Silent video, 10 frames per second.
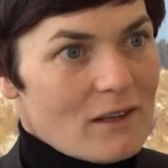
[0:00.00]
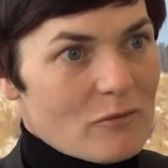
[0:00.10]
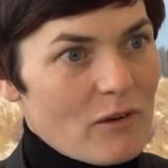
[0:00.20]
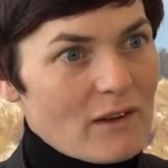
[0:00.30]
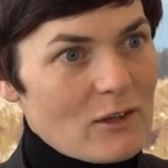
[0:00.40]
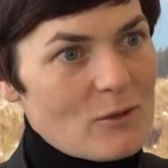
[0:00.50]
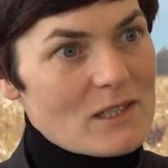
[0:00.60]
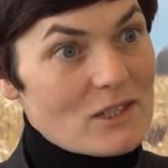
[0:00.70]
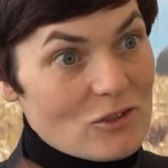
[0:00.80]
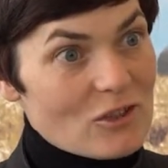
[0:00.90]
the fact that you
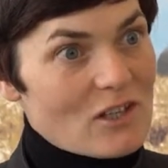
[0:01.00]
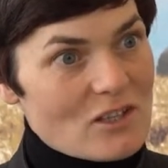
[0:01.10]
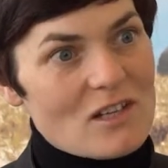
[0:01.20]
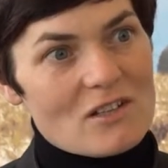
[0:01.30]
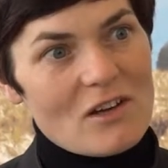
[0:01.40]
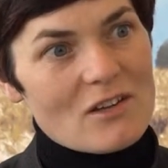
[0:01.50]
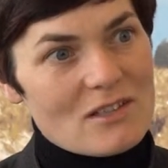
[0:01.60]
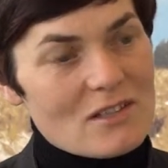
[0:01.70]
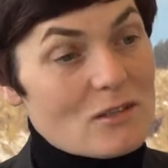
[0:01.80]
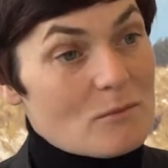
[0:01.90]
need to change the entire
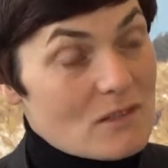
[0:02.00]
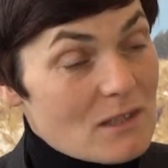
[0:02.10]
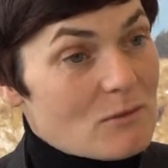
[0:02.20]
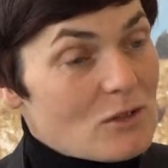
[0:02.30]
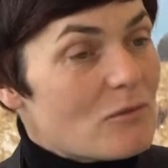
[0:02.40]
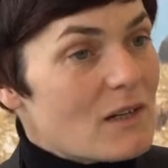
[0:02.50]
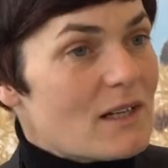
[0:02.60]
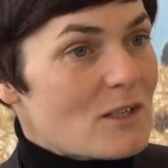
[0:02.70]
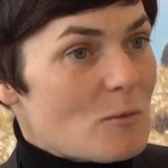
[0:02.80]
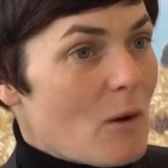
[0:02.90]
system seems to really
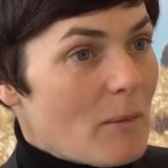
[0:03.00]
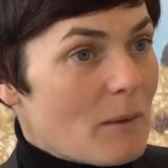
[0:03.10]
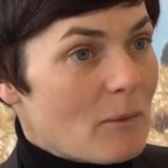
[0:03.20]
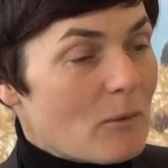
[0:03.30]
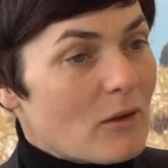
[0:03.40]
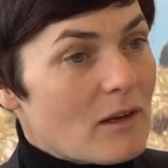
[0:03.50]
inspire people.